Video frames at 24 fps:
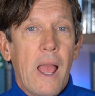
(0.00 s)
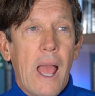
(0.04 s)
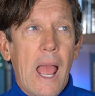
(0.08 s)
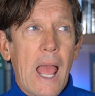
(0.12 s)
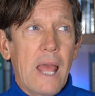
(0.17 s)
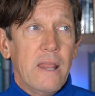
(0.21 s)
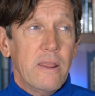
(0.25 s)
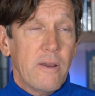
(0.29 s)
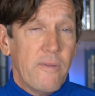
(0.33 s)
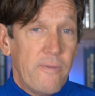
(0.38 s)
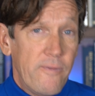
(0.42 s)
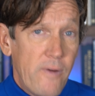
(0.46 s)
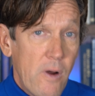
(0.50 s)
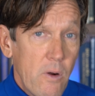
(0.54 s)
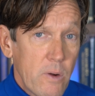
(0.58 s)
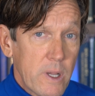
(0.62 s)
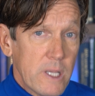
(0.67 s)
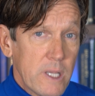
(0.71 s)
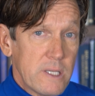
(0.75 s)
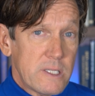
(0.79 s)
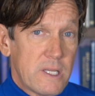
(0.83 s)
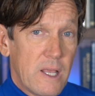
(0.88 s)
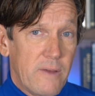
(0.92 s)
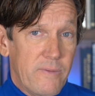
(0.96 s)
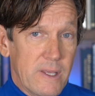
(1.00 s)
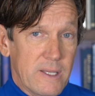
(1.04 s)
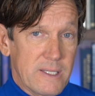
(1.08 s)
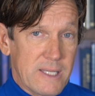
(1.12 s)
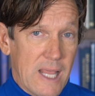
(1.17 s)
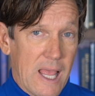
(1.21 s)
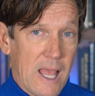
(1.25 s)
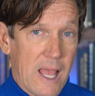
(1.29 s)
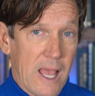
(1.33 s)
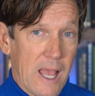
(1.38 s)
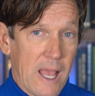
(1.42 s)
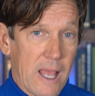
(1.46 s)
and the focus of this
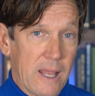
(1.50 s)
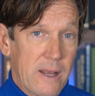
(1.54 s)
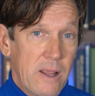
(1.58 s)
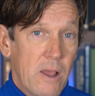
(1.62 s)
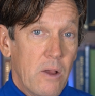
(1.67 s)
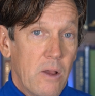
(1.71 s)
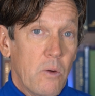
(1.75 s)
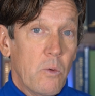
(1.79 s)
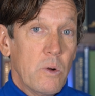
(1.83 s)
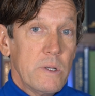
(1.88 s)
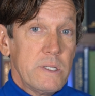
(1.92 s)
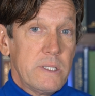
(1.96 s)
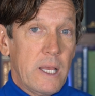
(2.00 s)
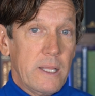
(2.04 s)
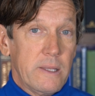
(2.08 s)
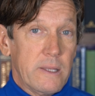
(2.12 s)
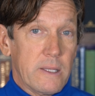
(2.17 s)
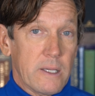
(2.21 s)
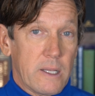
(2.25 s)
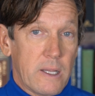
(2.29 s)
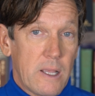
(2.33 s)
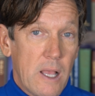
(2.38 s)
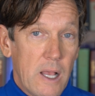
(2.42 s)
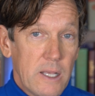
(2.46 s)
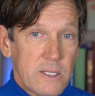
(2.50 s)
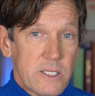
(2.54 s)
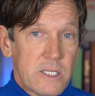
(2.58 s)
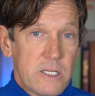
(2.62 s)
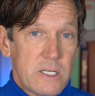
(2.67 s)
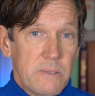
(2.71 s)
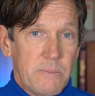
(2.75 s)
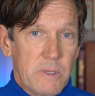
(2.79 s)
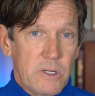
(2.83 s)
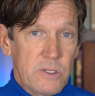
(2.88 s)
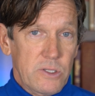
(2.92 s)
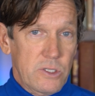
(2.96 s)
ad was that the
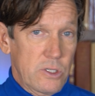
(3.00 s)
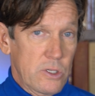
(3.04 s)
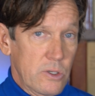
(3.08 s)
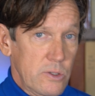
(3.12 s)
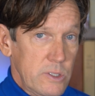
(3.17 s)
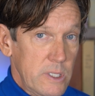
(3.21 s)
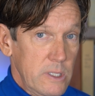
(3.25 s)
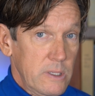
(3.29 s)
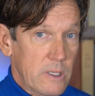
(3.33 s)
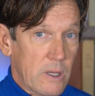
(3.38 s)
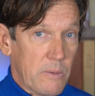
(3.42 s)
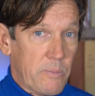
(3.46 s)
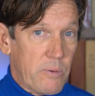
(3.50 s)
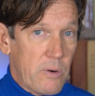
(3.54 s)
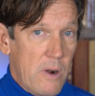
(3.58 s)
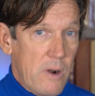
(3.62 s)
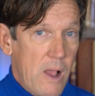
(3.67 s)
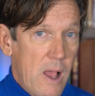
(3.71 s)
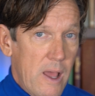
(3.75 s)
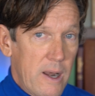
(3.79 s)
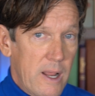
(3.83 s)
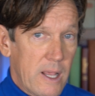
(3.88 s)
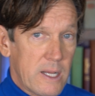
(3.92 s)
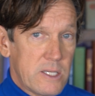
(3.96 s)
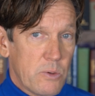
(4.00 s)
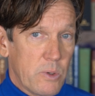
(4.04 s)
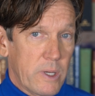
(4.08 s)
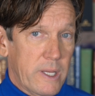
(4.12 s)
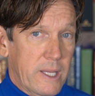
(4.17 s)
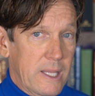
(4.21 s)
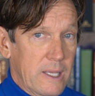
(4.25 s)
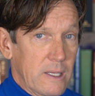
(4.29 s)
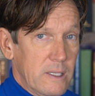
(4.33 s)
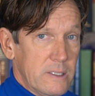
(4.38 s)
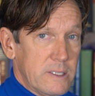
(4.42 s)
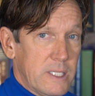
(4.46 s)
customers using their products were
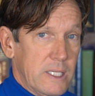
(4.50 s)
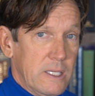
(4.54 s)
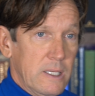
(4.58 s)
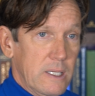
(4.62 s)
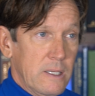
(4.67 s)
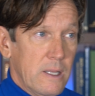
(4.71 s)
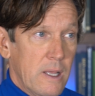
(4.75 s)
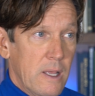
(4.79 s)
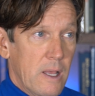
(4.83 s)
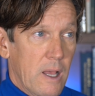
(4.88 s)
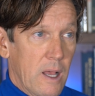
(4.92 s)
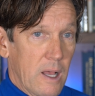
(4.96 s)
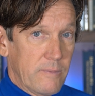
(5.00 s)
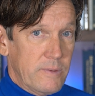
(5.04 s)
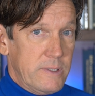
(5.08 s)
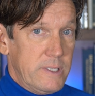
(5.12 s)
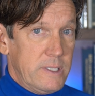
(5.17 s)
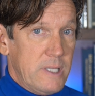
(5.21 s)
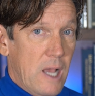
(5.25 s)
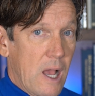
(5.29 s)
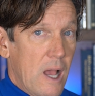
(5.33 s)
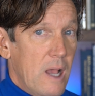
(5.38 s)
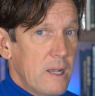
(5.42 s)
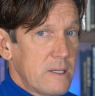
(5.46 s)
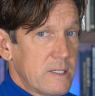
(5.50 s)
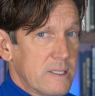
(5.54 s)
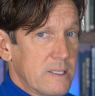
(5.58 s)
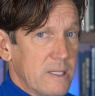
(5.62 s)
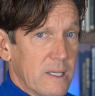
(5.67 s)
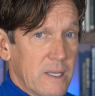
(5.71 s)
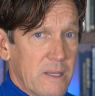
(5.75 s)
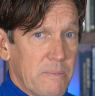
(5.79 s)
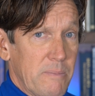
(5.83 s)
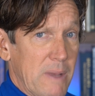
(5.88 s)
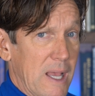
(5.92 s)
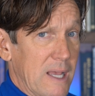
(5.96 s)
guilty of
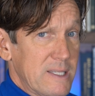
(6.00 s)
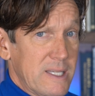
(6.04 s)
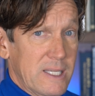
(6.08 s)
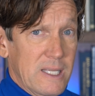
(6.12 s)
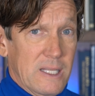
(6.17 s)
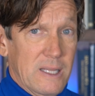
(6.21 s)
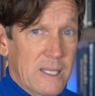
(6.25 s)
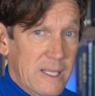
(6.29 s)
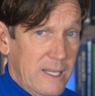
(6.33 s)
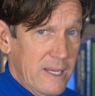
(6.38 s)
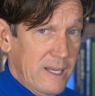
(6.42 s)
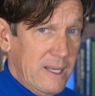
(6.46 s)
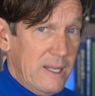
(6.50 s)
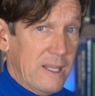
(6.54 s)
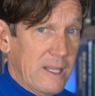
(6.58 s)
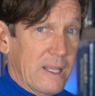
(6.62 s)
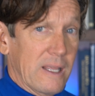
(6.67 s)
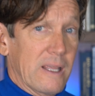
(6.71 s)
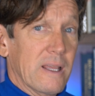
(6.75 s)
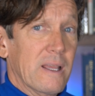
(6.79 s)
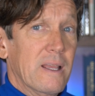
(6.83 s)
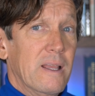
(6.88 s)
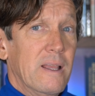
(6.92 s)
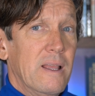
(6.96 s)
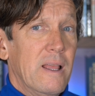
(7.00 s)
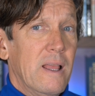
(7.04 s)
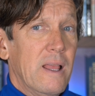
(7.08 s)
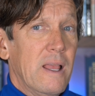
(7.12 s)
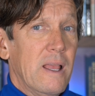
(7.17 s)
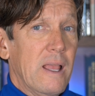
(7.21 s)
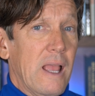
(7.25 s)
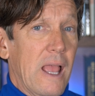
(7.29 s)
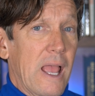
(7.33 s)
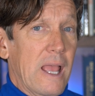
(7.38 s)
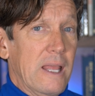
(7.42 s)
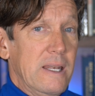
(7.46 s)
toxic masculinity
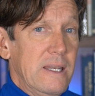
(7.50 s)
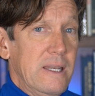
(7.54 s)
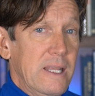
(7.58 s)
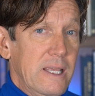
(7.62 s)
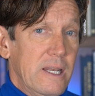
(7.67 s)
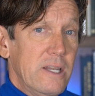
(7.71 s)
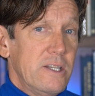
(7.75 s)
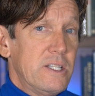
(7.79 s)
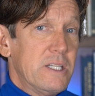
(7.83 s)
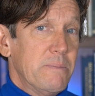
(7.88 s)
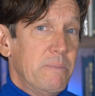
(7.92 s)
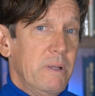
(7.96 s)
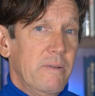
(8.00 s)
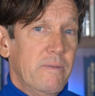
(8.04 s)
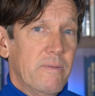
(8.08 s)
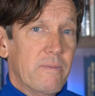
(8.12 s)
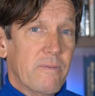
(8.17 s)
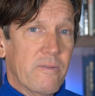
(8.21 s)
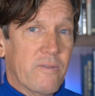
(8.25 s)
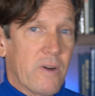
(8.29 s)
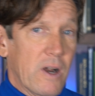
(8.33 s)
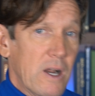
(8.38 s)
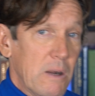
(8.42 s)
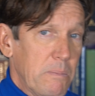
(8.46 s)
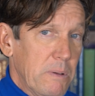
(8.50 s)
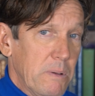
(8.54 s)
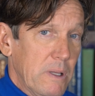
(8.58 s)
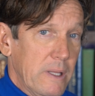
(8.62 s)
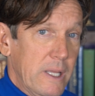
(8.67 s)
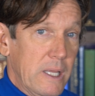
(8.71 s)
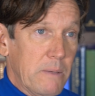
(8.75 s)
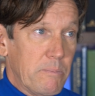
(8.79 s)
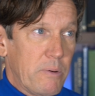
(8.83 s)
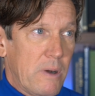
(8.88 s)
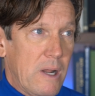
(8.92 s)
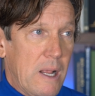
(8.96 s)
and needed to be verbally
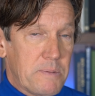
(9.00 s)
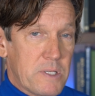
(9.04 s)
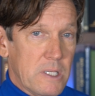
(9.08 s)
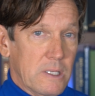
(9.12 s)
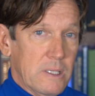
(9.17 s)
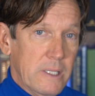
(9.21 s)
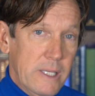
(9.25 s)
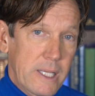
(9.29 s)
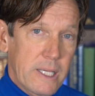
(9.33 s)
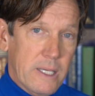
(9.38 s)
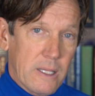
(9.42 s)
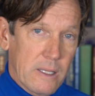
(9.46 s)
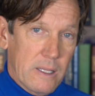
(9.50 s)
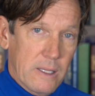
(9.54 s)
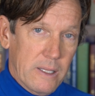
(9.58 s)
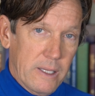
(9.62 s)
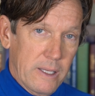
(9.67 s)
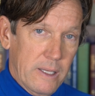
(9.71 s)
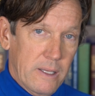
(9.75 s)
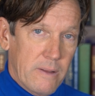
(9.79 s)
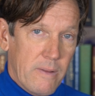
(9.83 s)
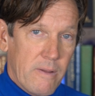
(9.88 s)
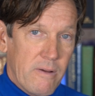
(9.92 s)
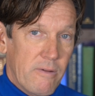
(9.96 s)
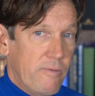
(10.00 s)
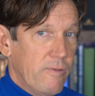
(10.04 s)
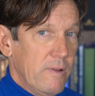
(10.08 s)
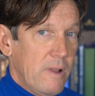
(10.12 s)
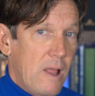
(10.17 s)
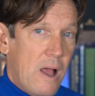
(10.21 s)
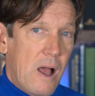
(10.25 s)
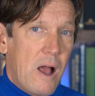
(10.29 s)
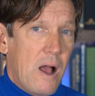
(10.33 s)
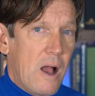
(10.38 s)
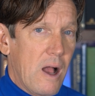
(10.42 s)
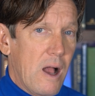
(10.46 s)
and perhaps legally
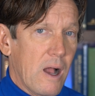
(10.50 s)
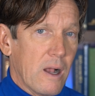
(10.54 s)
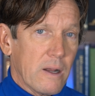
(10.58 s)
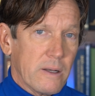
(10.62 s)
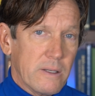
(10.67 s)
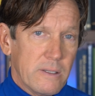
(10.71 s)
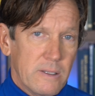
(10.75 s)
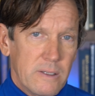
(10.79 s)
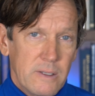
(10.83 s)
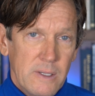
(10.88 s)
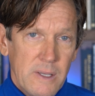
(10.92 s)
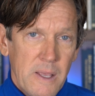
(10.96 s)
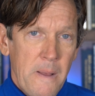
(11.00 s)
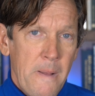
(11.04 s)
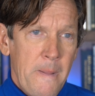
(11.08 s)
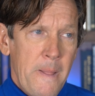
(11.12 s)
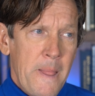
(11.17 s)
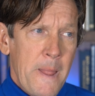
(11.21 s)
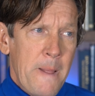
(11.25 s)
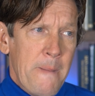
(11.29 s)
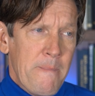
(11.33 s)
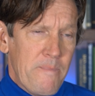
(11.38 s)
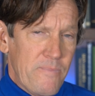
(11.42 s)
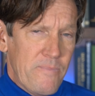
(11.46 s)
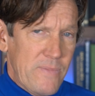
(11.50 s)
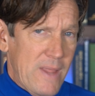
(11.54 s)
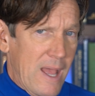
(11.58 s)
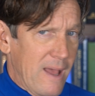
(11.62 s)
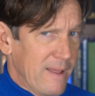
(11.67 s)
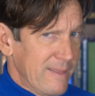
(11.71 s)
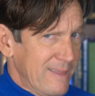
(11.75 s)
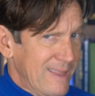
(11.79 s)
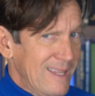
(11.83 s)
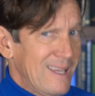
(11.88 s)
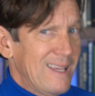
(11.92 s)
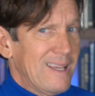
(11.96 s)
flogged. Now,
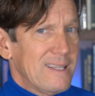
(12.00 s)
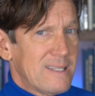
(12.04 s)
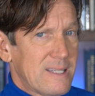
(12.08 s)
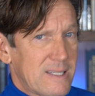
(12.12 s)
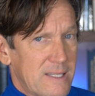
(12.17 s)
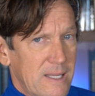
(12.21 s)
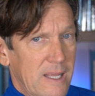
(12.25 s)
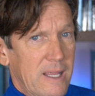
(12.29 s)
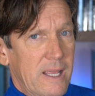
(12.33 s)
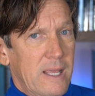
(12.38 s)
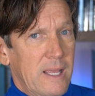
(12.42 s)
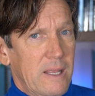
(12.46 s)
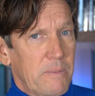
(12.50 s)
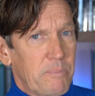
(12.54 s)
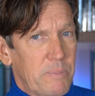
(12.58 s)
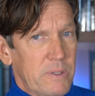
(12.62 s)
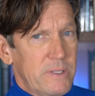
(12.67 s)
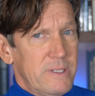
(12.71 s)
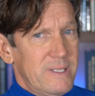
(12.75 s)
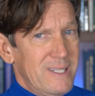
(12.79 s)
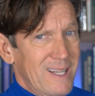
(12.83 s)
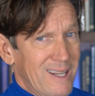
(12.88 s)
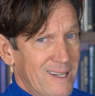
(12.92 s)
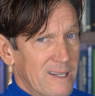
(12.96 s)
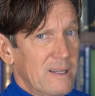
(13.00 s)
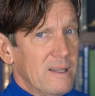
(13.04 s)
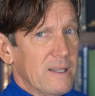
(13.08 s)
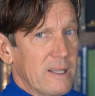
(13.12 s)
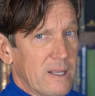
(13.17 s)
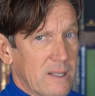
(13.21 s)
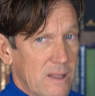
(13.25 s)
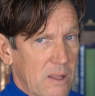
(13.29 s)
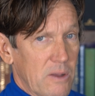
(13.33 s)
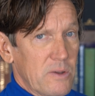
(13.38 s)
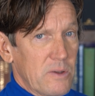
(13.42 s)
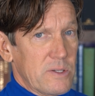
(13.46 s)
this hit particularly
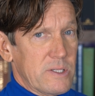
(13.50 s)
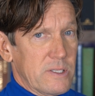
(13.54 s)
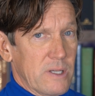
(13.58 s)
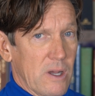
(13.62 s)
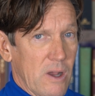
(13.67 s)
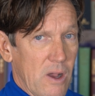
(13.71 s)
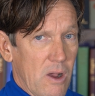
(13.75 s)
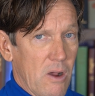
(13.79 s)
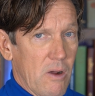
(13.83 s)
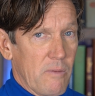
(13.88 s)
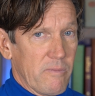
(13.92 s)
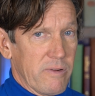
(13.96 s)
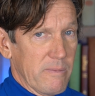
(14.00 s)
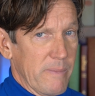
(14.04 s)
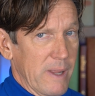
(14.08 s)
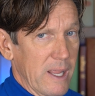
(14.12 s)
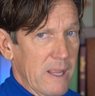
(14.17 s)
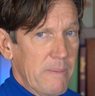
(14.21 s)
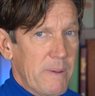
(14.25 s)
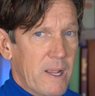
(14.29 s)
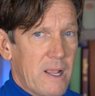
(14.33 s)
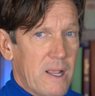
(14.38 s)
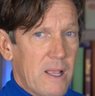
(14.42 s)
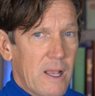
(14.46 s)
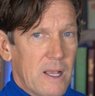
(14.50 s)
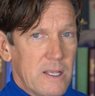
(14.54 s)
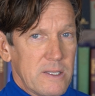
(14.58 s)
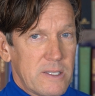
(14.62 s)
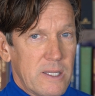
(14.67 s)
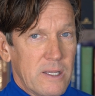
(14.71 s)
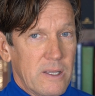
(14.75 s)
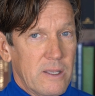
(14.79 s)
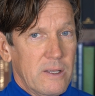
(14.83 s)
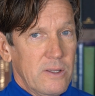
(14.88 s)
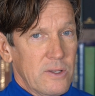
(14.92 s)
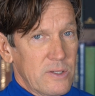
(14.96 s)
close to home for me because,
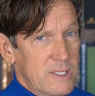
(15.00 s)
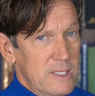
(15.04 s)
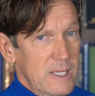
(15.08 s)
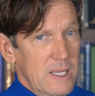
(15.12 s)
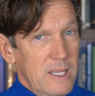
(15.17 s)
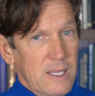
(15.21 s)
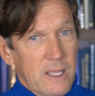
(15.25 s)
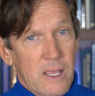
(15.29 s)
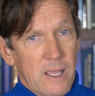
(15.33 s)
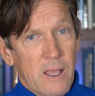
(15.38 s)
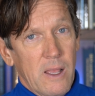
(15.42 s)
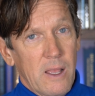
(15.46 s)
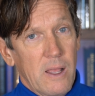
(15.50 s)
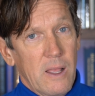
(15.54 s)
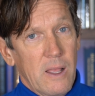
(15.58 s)
you see,